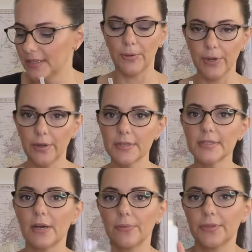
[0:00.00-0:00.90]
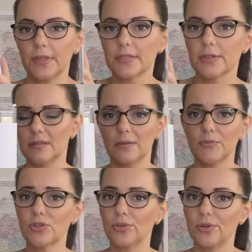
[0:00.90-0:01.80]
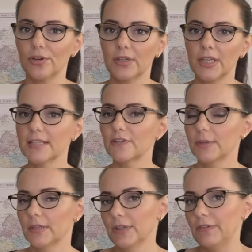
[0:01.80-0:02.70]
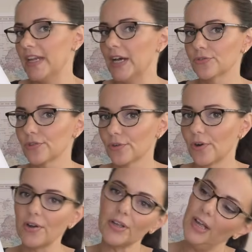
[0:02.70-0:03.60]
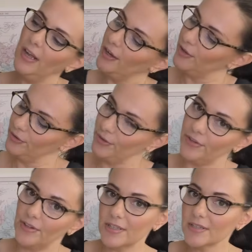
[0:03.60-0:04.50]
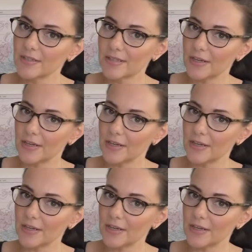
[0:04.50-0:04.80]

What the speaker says: We're going to start with this. As I'm sure, unless you've been living under a rock, you'll know that this is like